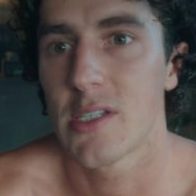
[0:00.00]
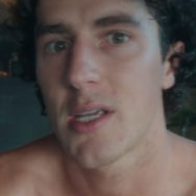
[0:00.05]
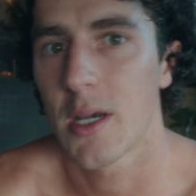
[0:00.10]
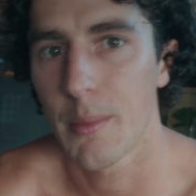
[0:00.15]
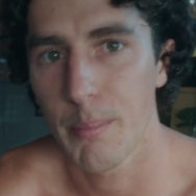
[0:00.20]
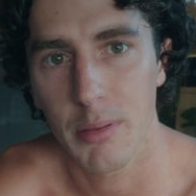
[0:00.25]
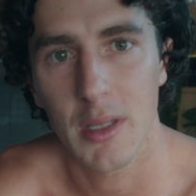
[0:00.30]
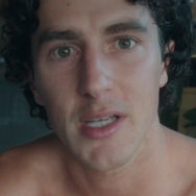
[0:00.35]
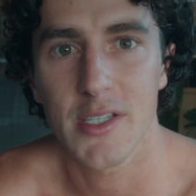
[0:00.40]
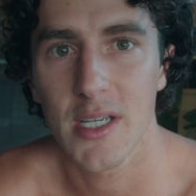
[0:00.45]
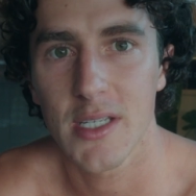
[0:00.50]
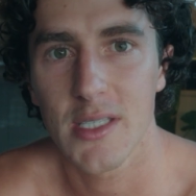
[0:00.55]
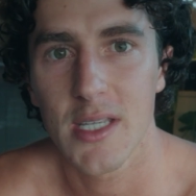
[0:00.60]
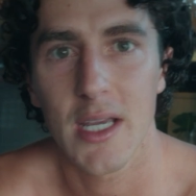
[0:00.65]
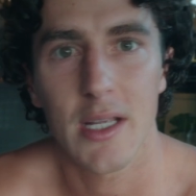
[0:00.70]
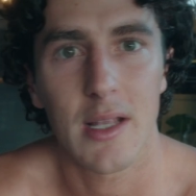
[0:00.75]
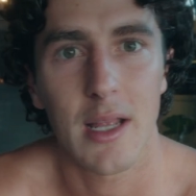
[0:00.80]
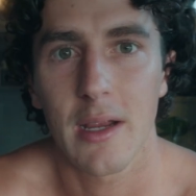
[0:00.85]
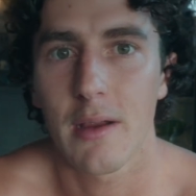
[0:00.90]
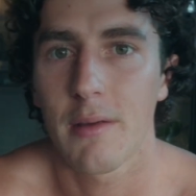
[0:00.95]
Plus, I
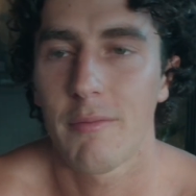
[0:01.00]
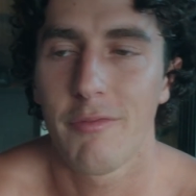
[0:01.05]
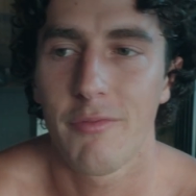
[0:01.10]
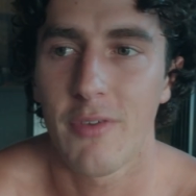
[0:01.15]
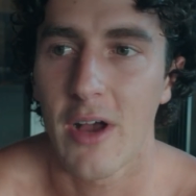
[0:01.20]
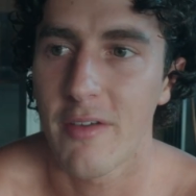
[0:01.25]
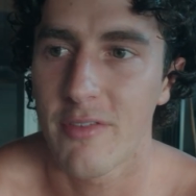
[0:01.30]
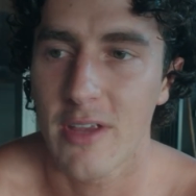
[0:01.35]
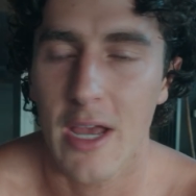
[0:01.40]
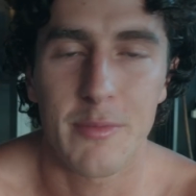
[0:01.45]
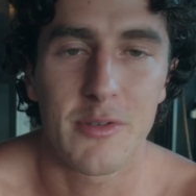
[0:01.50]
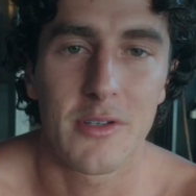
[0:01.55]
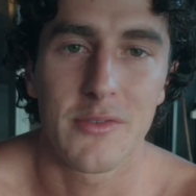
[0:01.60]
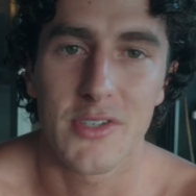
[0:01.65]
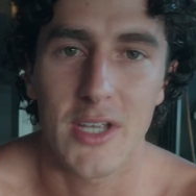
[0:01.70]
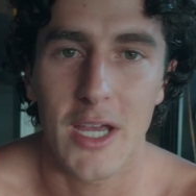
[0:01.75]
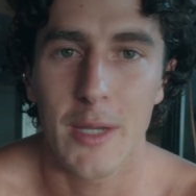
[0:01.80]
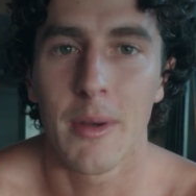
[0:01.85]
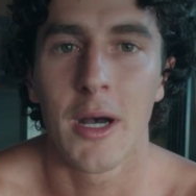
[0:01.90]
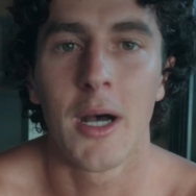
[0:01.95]
take like 5 caps of
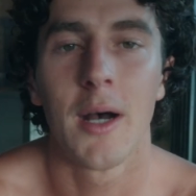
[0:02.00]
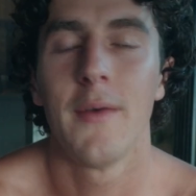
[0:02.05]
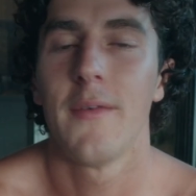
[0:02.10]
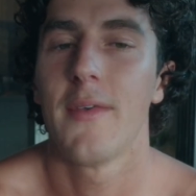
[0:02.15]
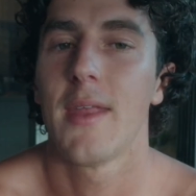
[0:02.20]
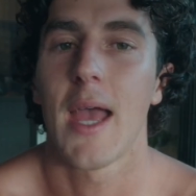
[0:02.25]
Sabre,